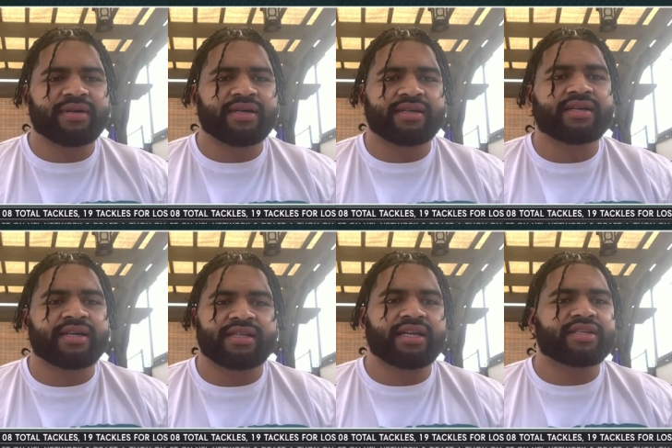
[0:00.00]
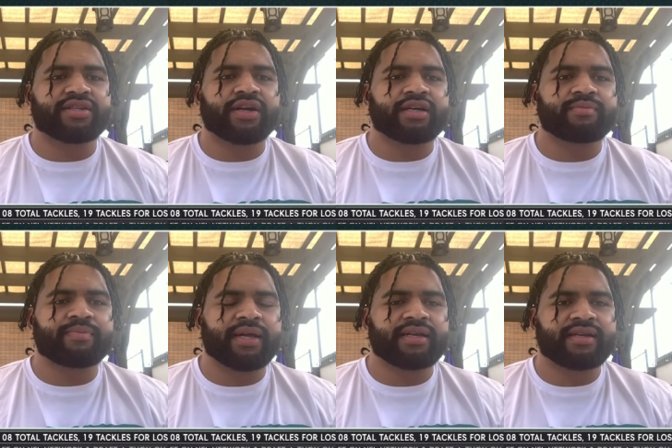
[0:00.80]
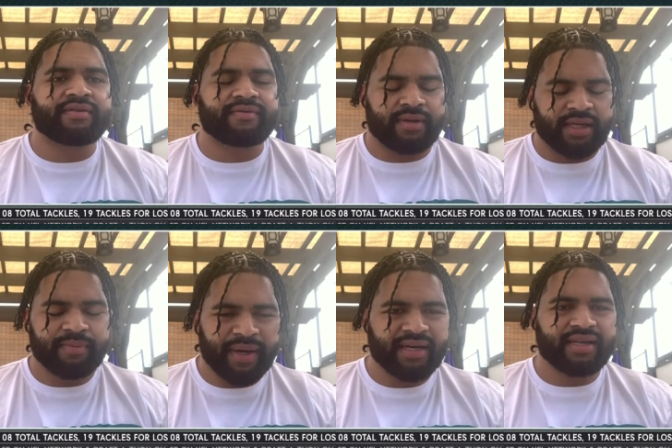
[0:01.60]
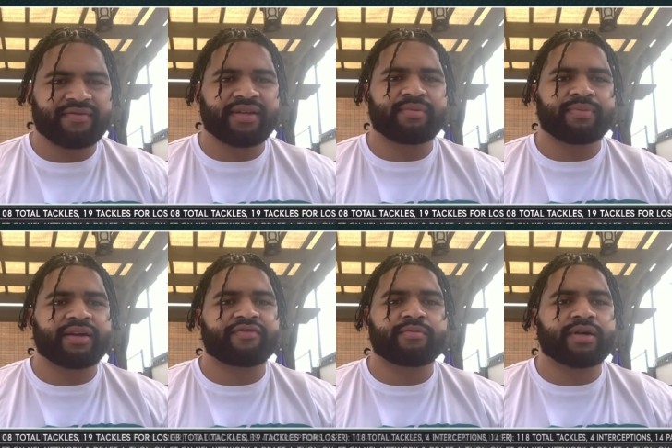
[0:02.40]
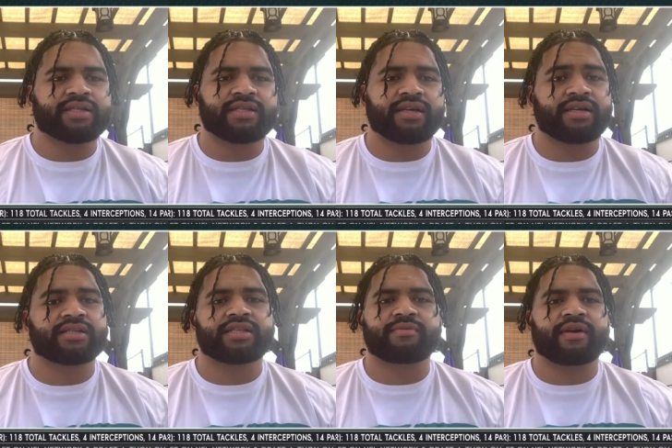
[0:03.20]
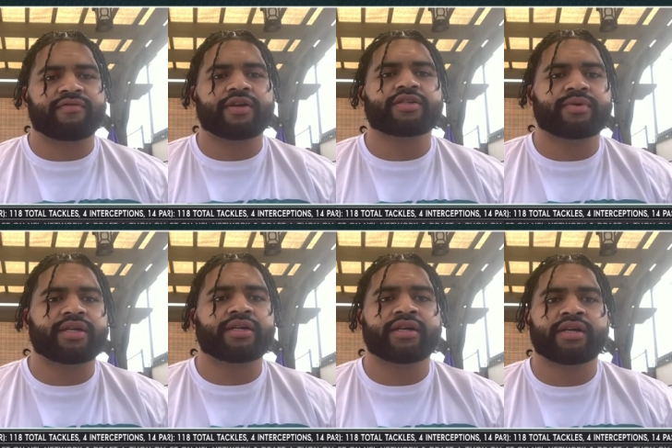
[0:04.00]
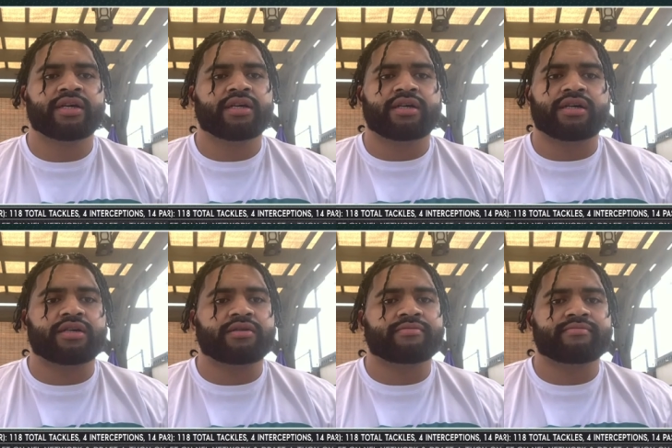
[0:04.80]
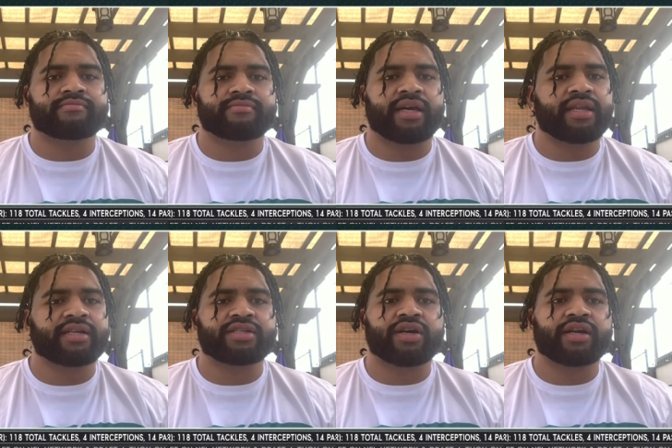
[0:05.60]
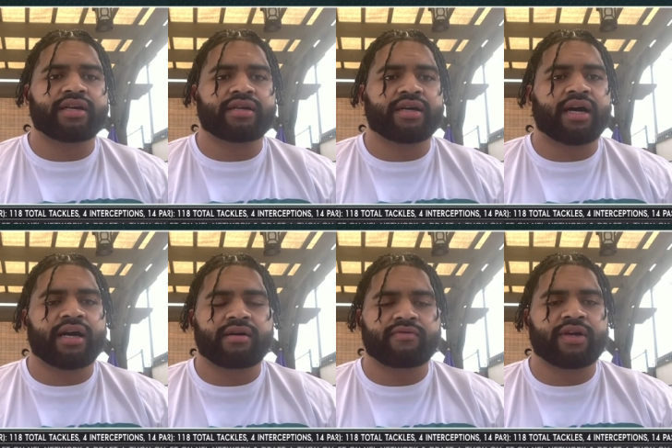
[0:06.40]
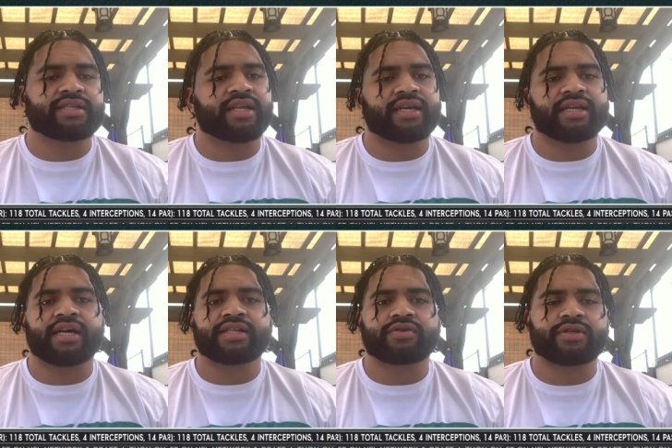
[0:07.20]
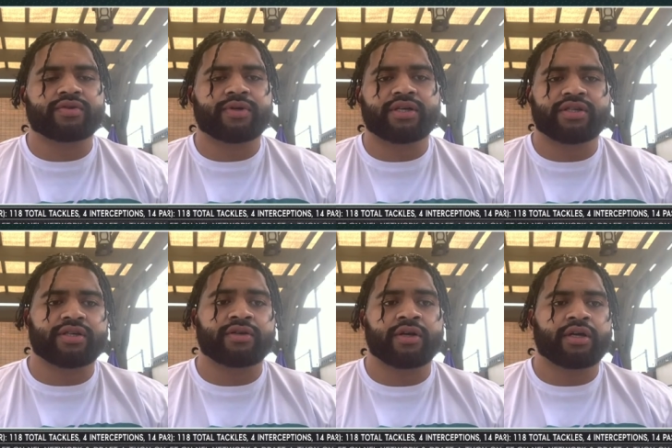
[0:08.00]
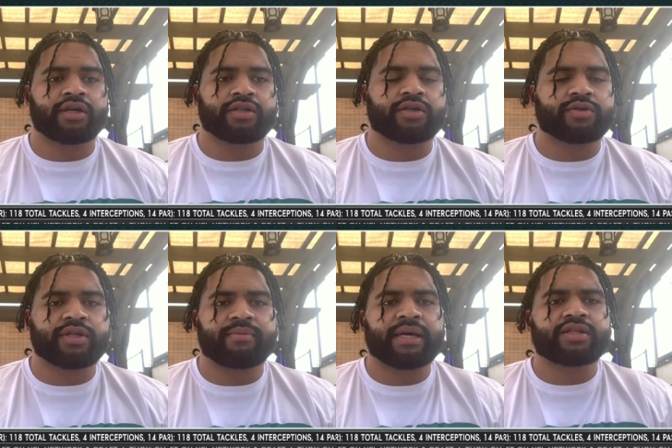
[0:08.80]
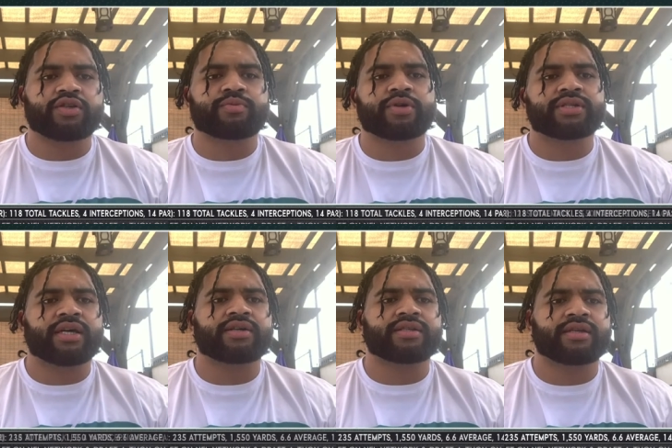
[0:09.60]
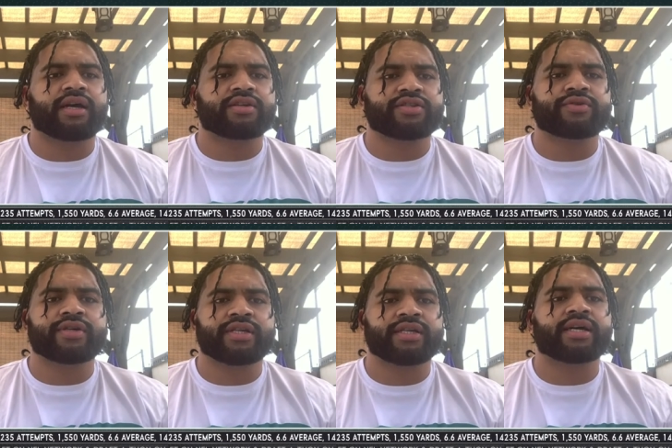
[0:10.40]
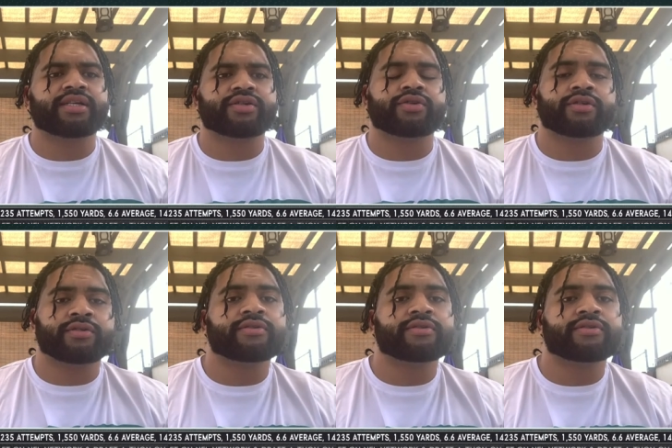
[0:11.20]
But didn't start competitively competitively playing football uh, until my freshman year, um, and then started uh, wrestling in high school as well. So those were the main two sports I was I was doing in high school.